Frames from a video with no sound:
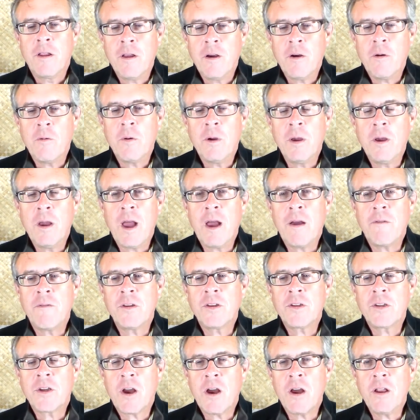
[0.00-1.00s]
no, we
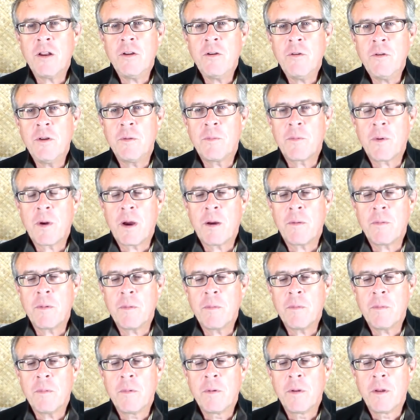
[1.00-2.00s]
have this continuity
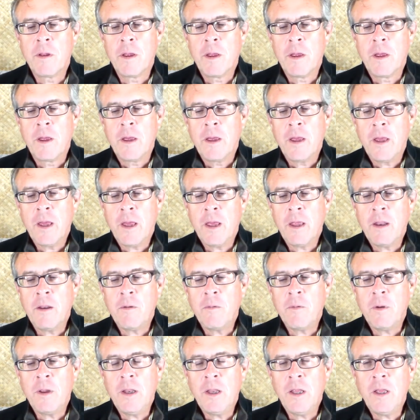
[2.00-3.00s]
problem,
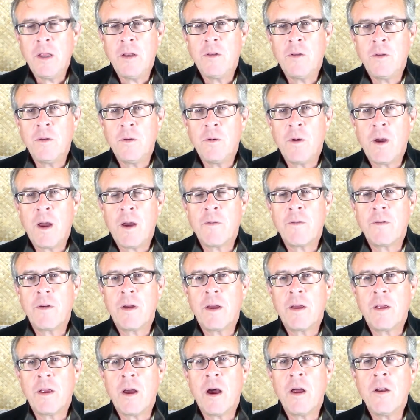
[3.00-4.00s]
and we need to have,
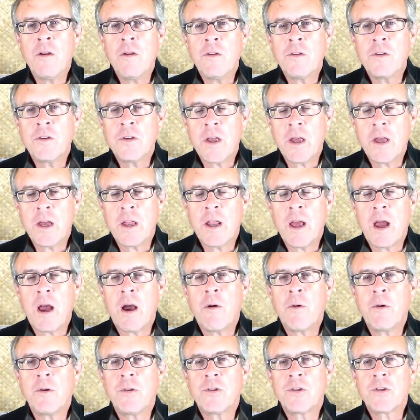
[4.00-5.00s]
understand
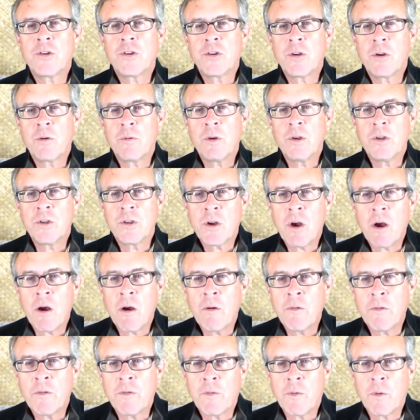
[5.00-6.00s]
how it's
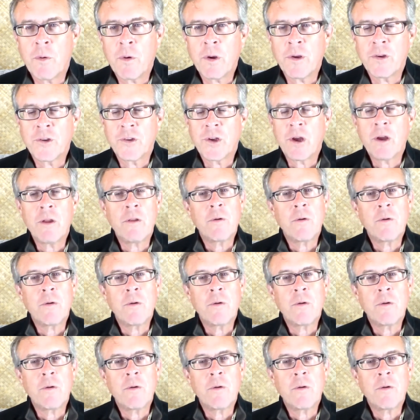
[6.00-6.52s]
resolved for us.